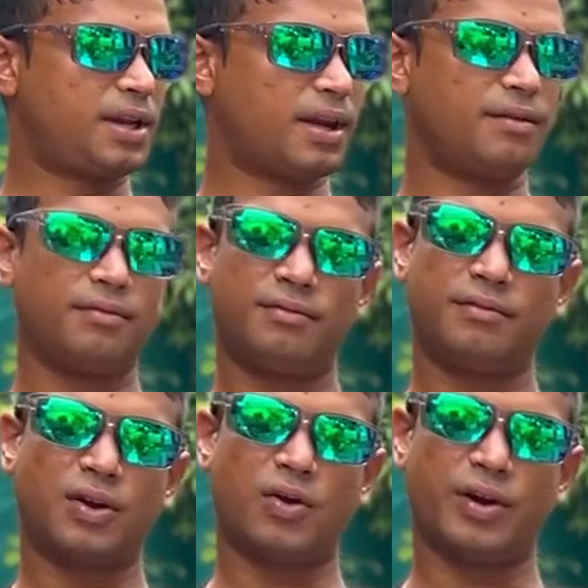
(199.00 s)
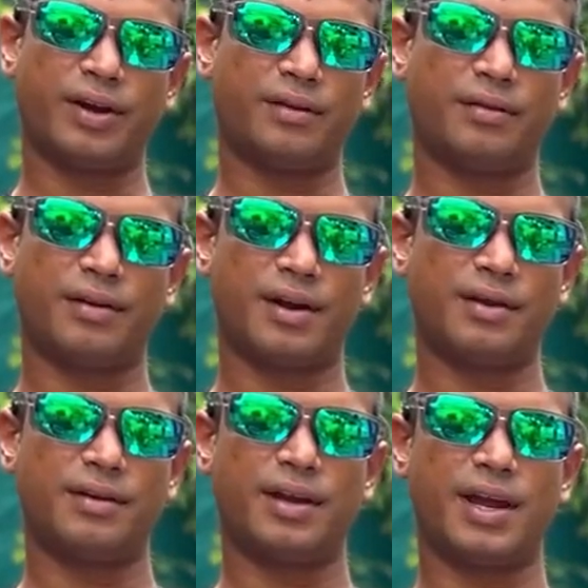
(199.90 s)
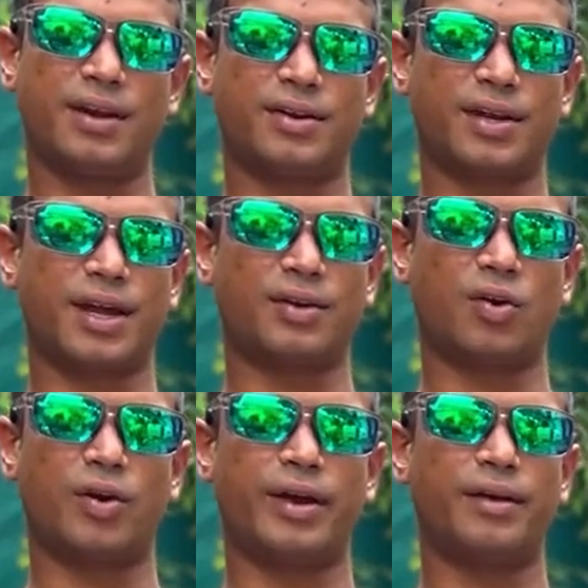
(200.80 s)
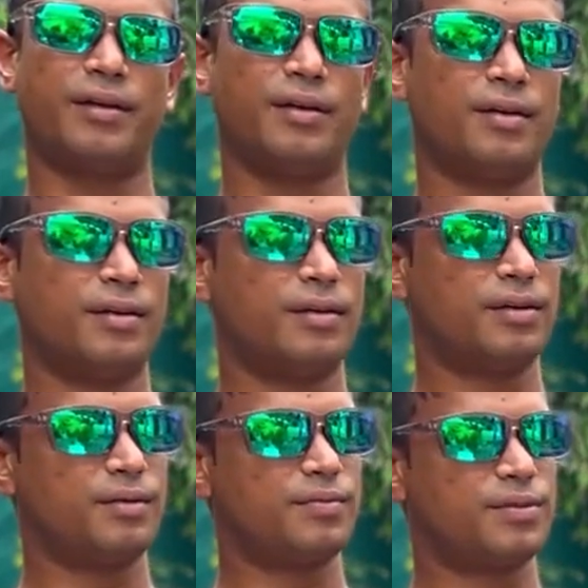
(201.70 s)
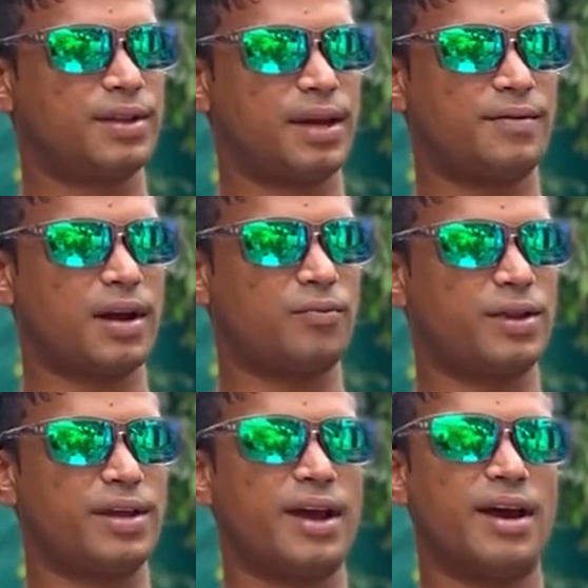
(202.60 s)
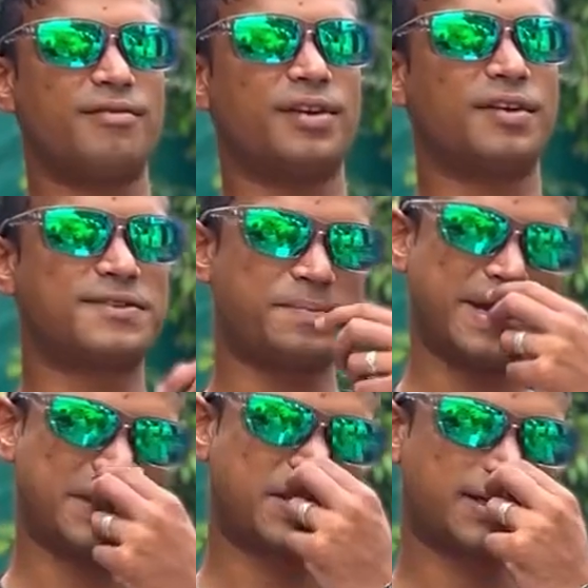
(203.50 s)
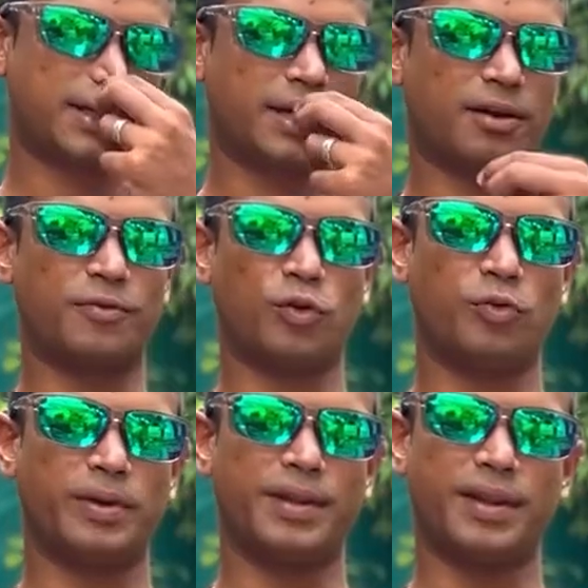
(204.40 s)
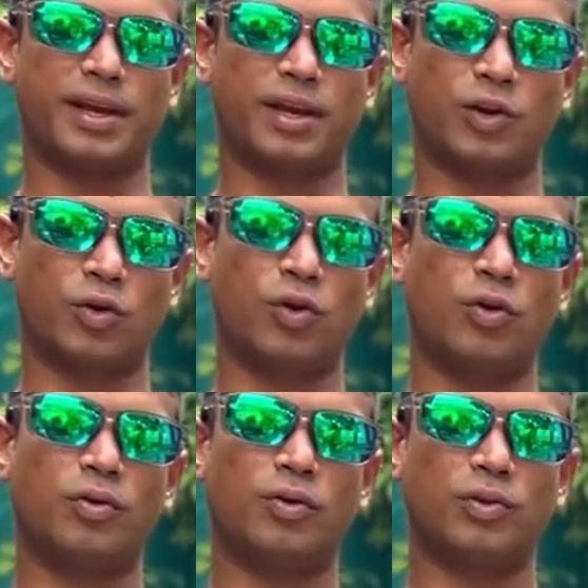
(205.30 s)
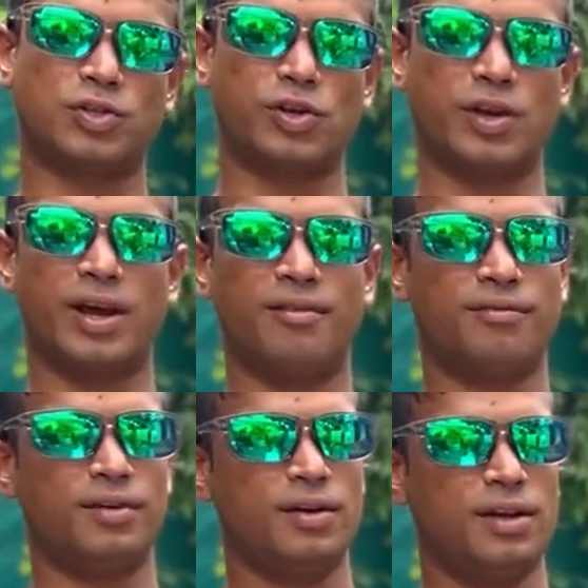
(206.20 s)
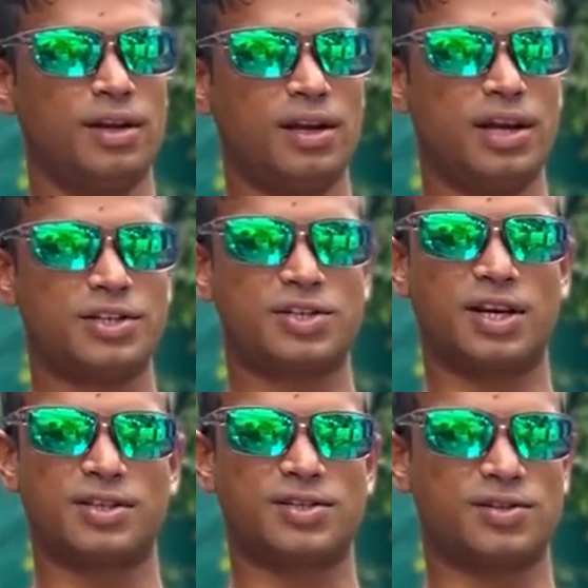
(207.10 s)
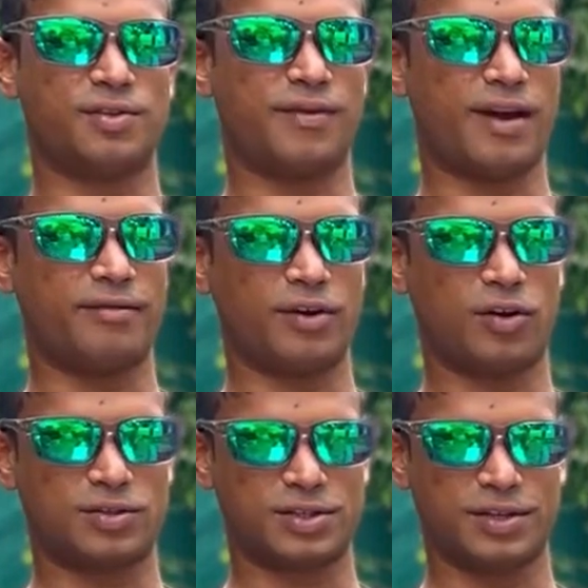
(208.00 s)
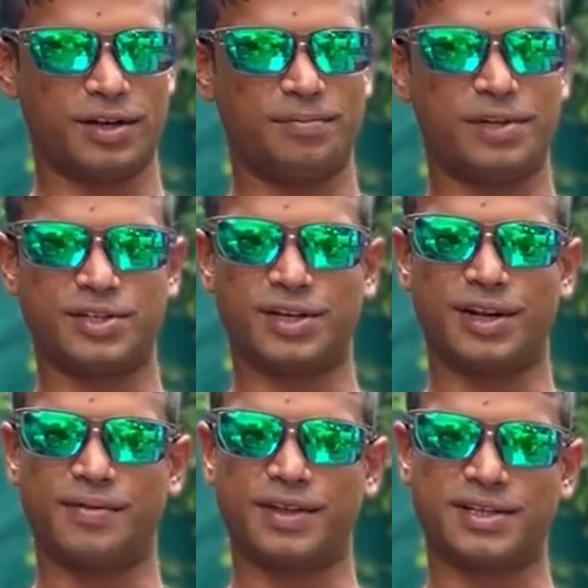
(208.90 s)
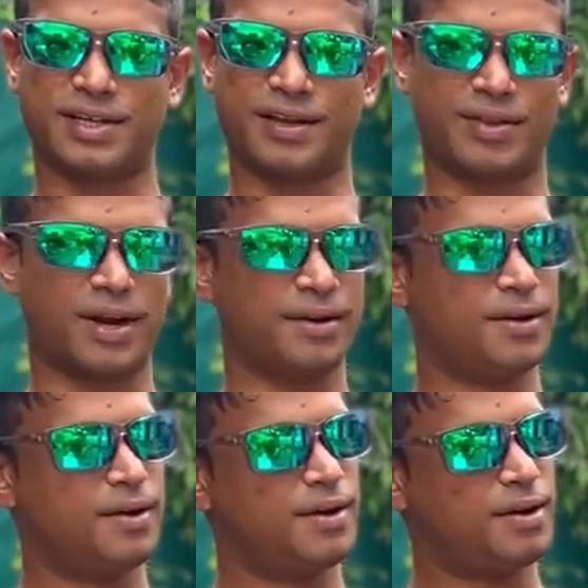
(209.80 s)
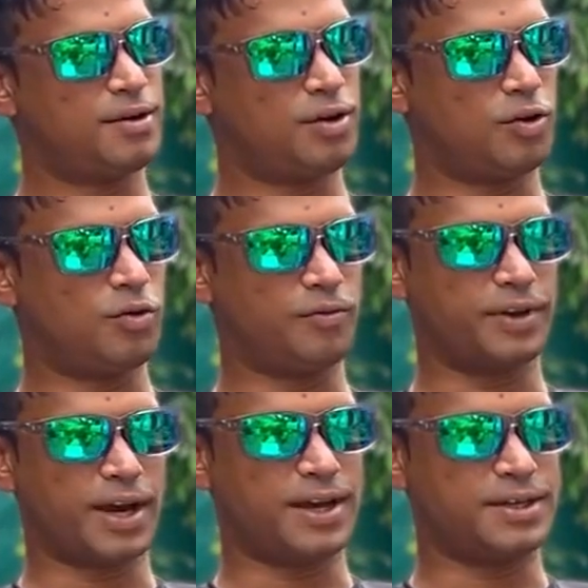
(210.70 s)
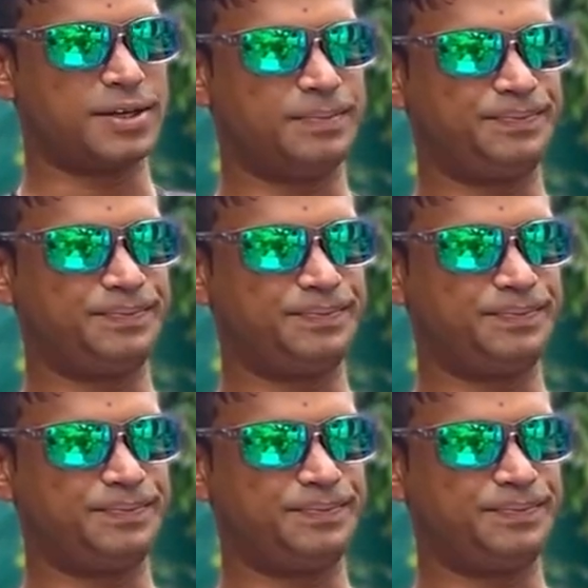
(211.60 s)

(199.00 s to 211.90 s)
10 Koi, 8 or 10 Koi. That way they have enough space, enough room, and they can grow. Also, you have less chances of having oxygen depletion and things like that overnight.